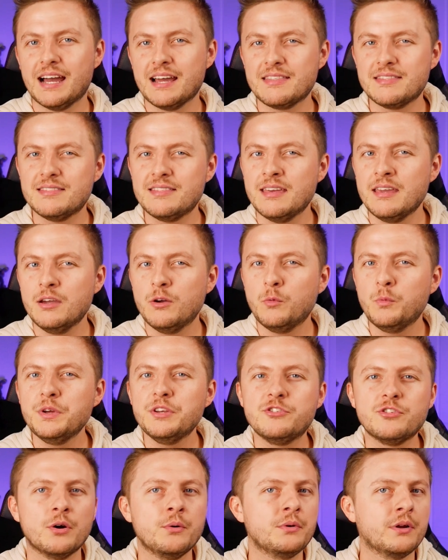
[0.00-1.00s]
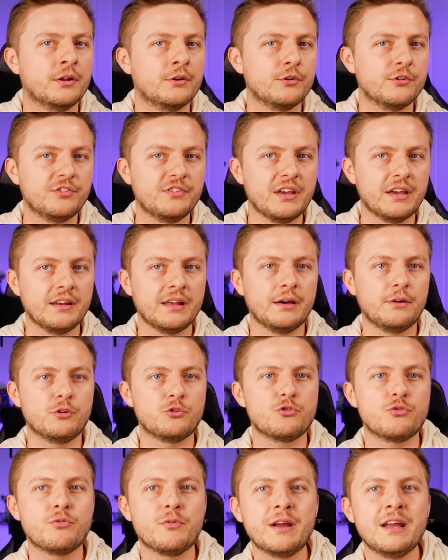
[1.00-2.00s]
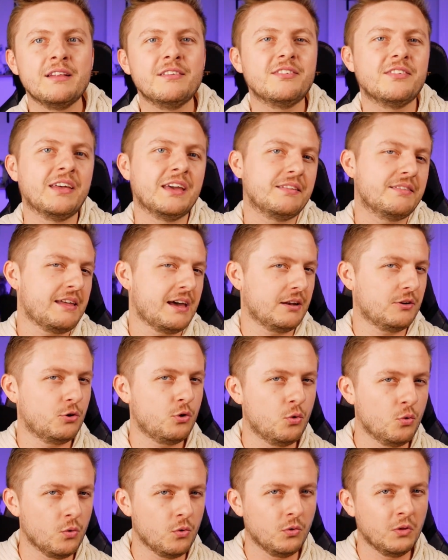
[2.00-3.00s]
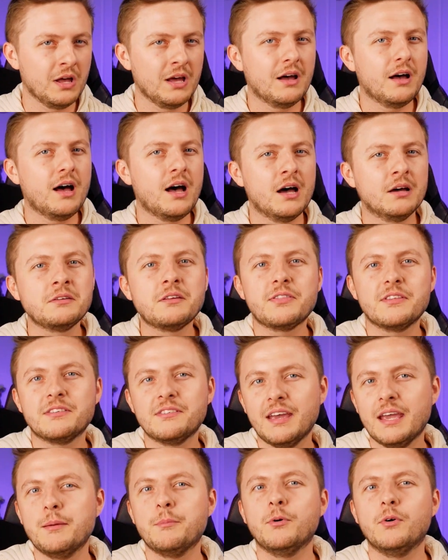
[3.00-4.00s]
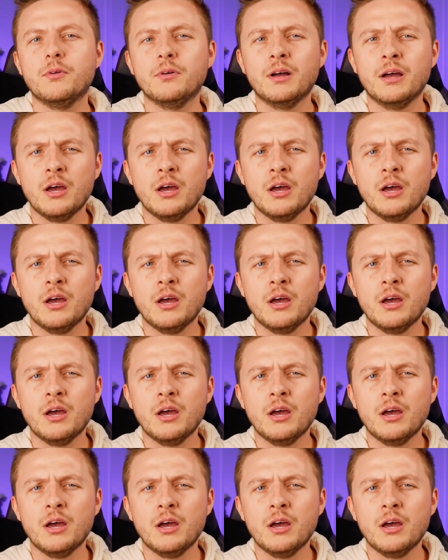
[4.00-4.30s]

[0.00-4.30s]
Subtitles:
I think we don't understand how to translate that cool onto the table.